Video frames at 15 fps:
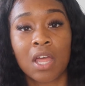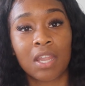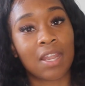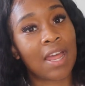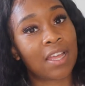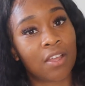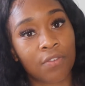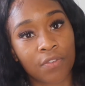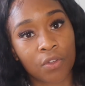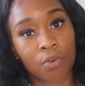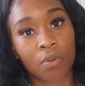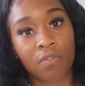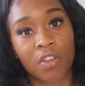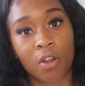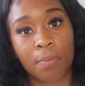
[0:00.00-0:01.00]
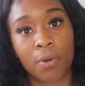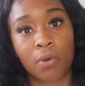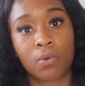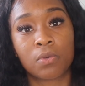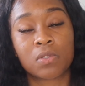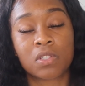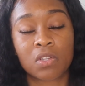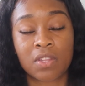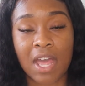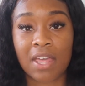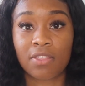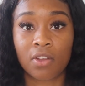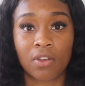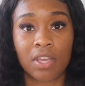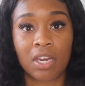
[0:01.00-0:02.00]
like a few of their posts, so that
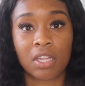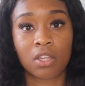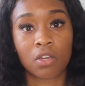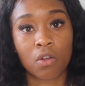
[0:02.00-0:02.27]
they're getting the